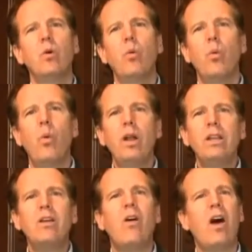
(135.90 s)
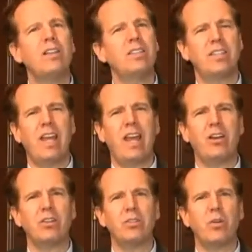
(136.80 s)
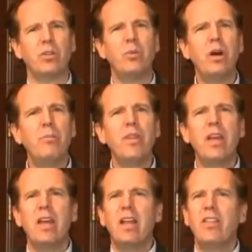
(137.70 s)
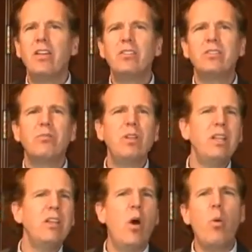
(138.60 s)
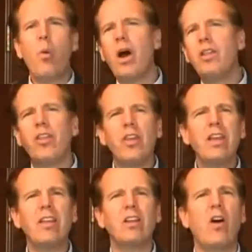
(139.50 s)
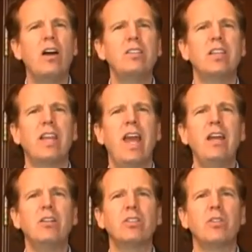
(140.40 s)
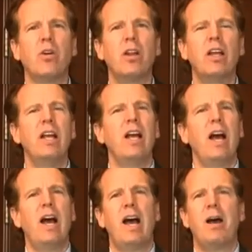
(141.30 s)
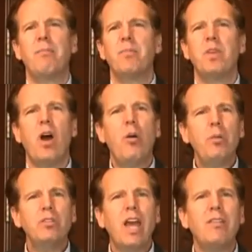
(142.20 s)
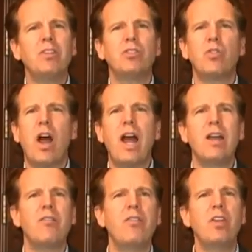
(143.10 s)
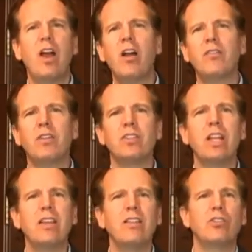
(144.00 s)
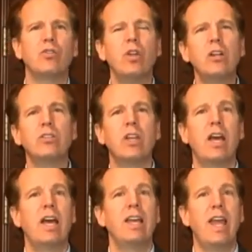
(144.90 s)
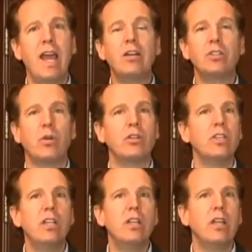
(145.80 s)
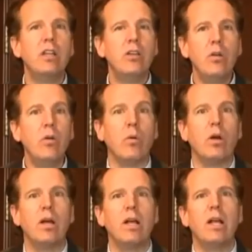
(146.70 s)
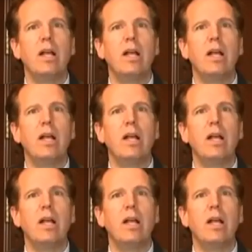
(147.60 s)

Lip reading: So what causes canker sores? Well, there's really no one thing that causes a canker sore. You almost have to try and figure out if there's anything that triggers canker sores in you.